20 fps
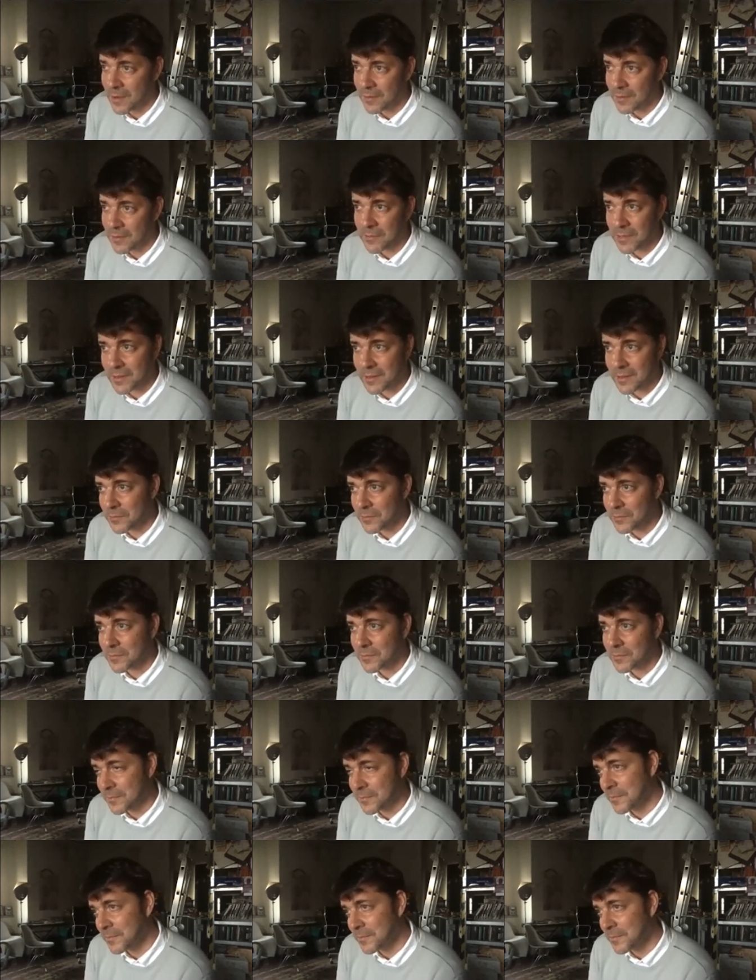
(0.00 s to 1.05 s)
Prague,
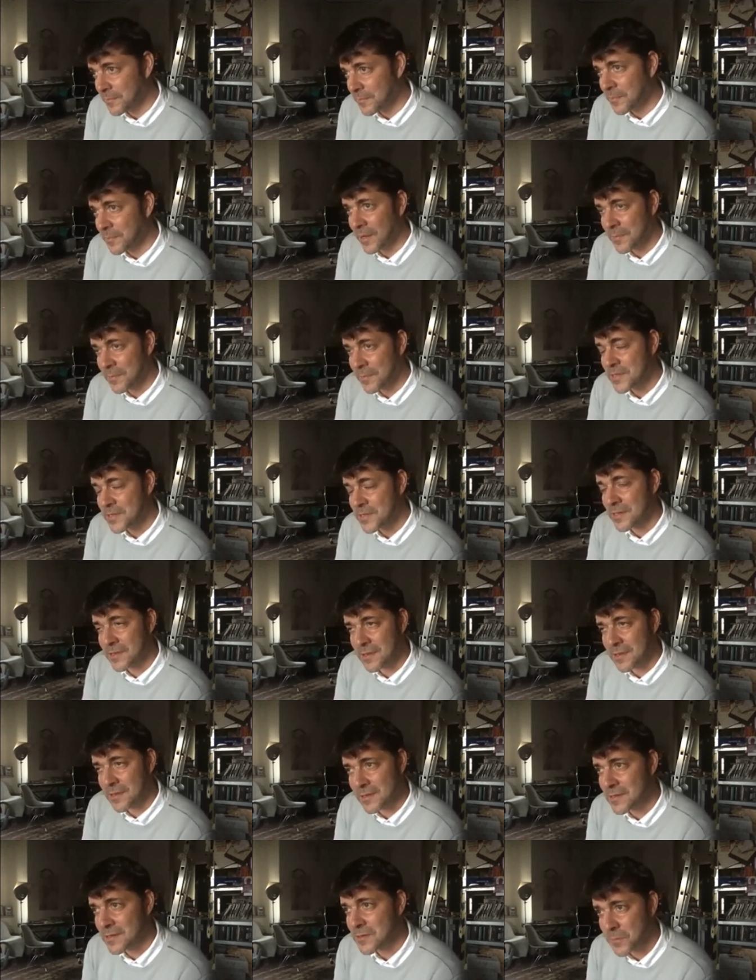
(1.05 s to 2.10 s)
without mm,
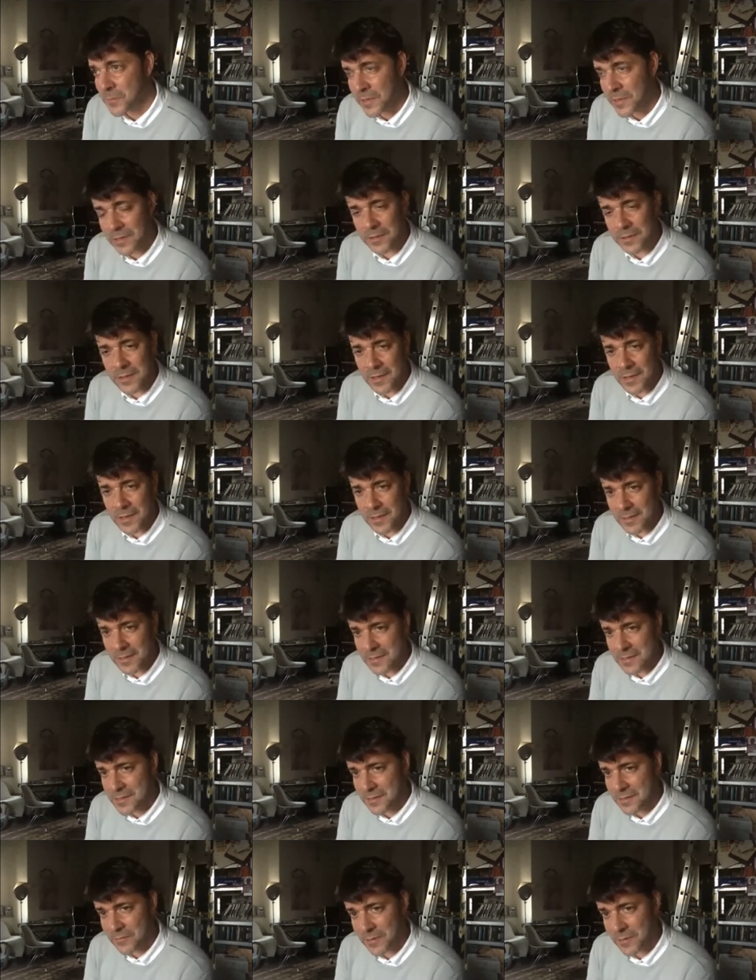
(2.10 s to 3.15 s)
pubs, it, it is weird.
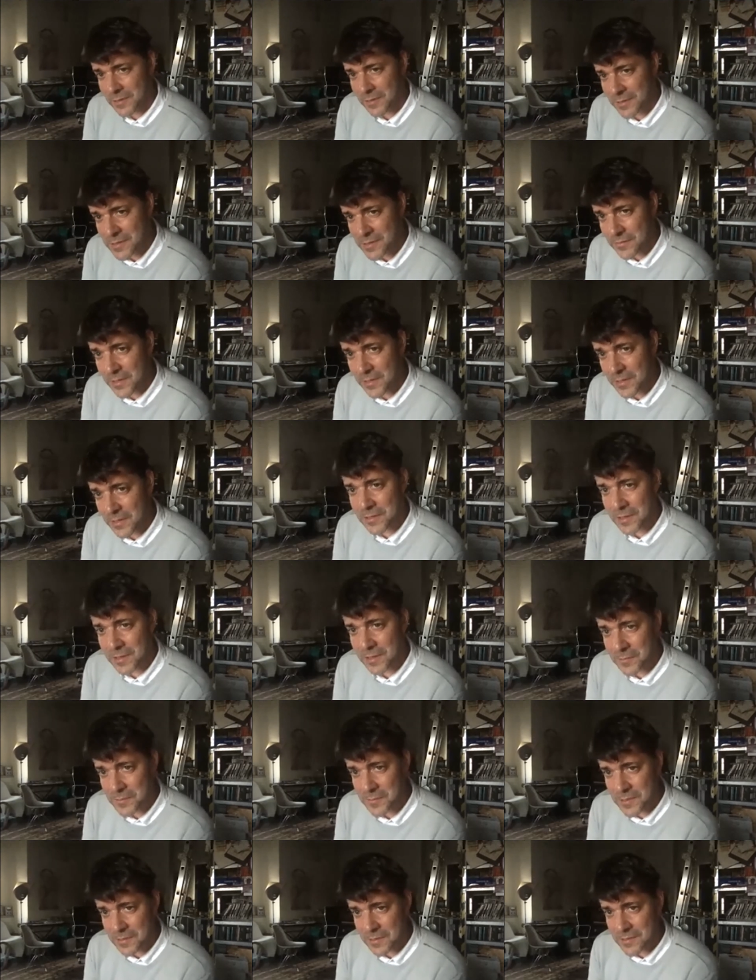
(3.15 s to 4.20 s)
Yeah, it is definitely
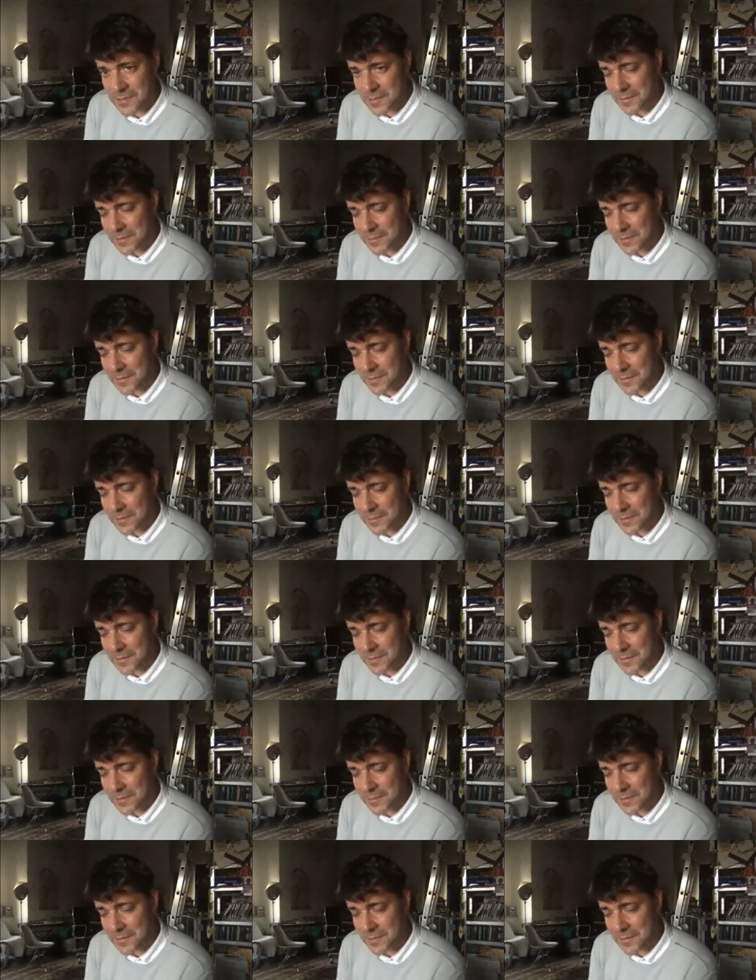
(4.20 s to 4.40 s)
strange time.